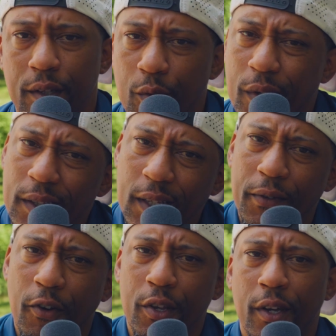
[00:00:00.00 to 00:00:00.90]
you can
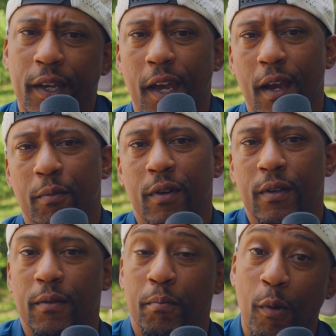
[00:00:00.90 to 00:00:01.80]
leave on your camera
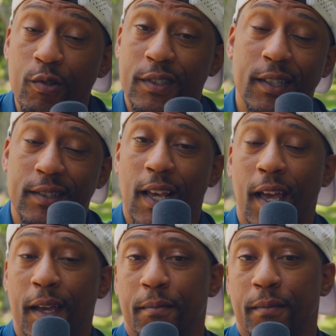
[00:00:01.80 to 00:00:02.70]
most of the time.